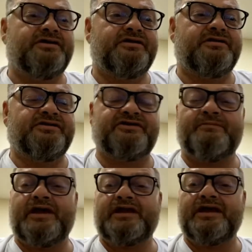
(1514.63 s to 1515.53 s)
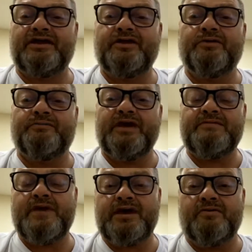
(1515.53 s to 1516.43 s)
Somebody like you or me
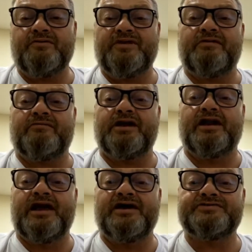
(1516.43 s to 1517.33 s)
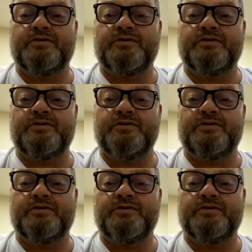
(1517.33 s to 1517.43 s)
may own that rental house.